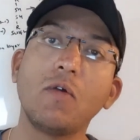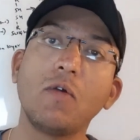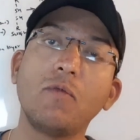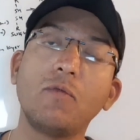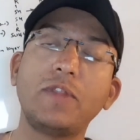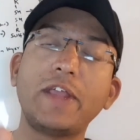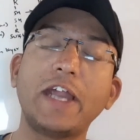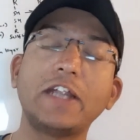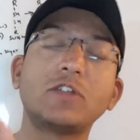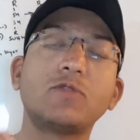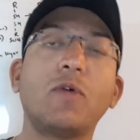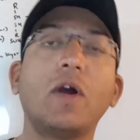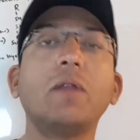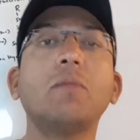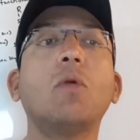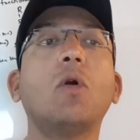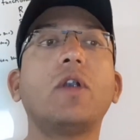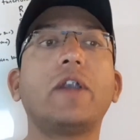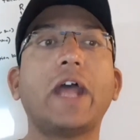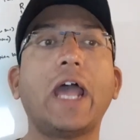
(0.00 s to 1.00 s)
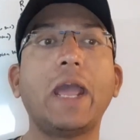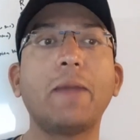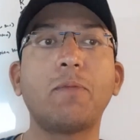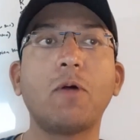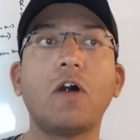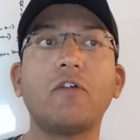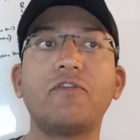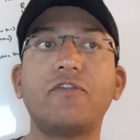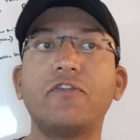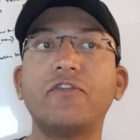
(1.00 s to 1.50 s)
there is one more type
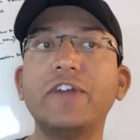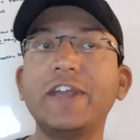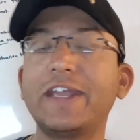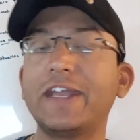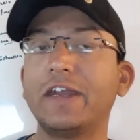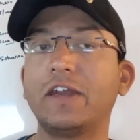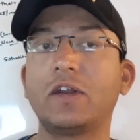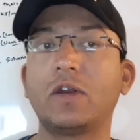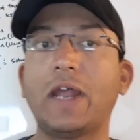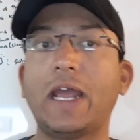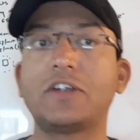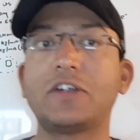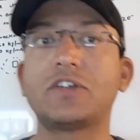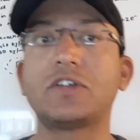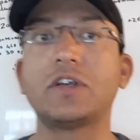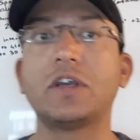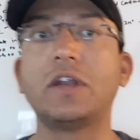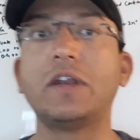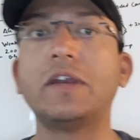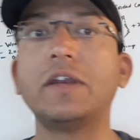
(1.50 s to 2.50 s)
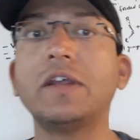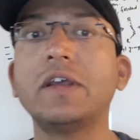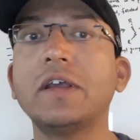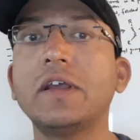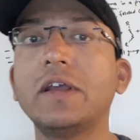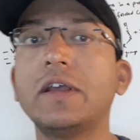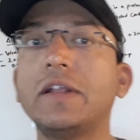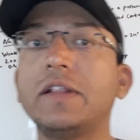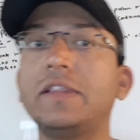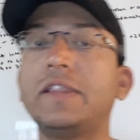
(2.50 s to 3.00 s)
of weak interaction
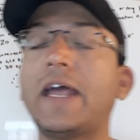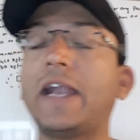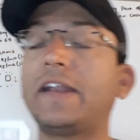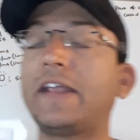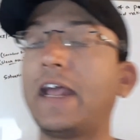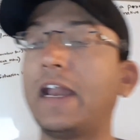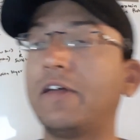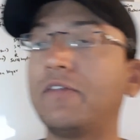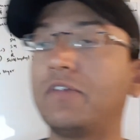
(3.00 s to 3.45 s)
that can have